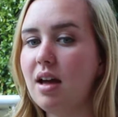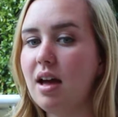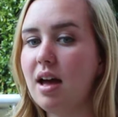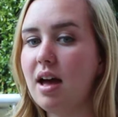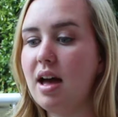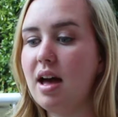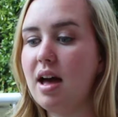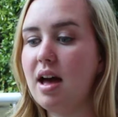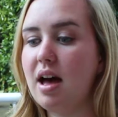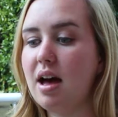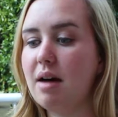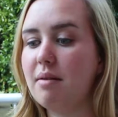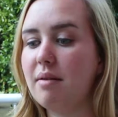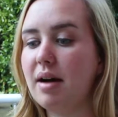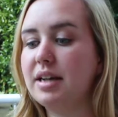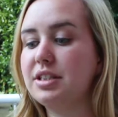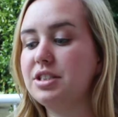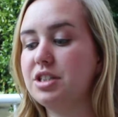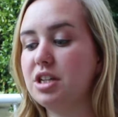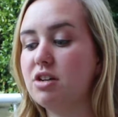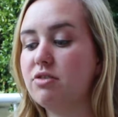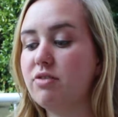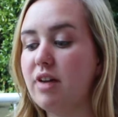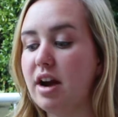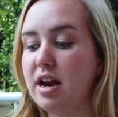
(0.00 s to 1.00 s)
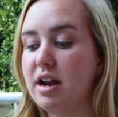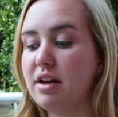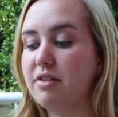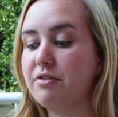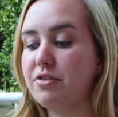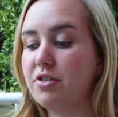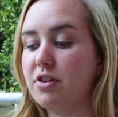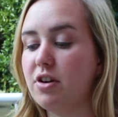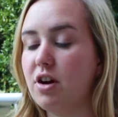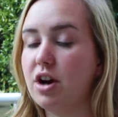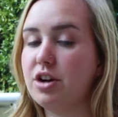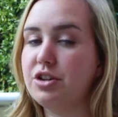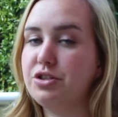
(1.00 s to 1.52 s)
I started writing
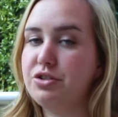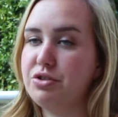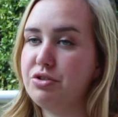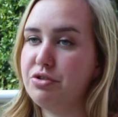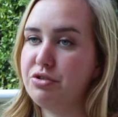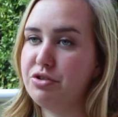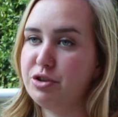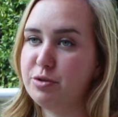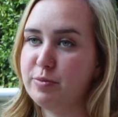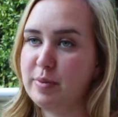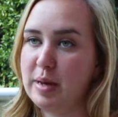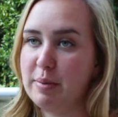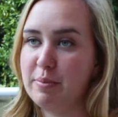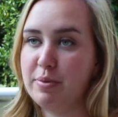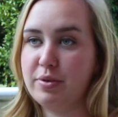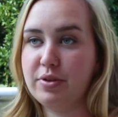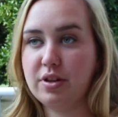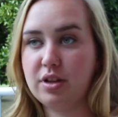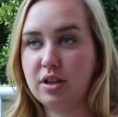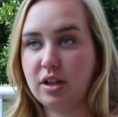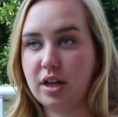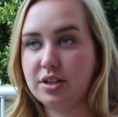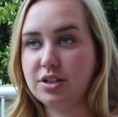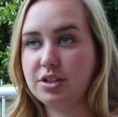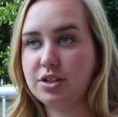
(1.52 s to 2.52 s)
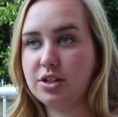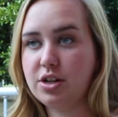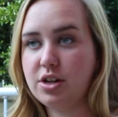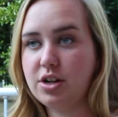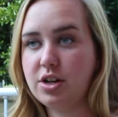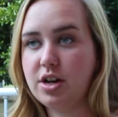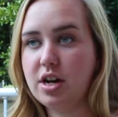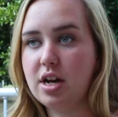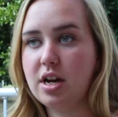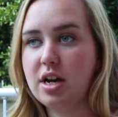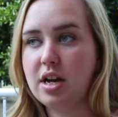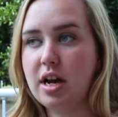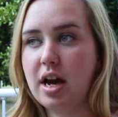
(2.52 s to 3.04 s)
for our student newspaper, The
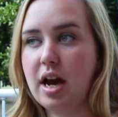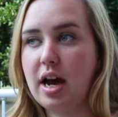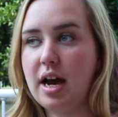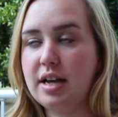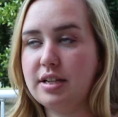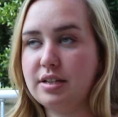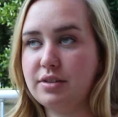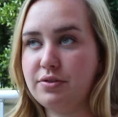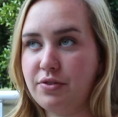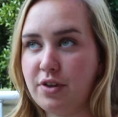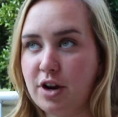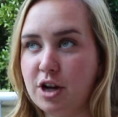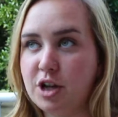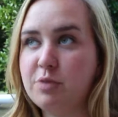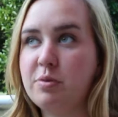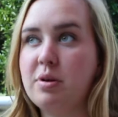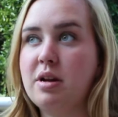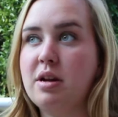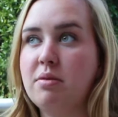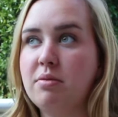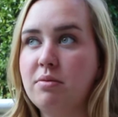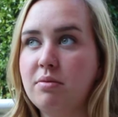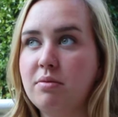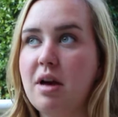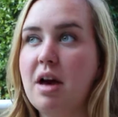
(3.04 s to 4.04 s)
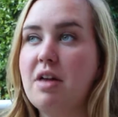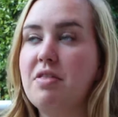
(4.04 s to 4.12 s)
Cluster, as a freshman.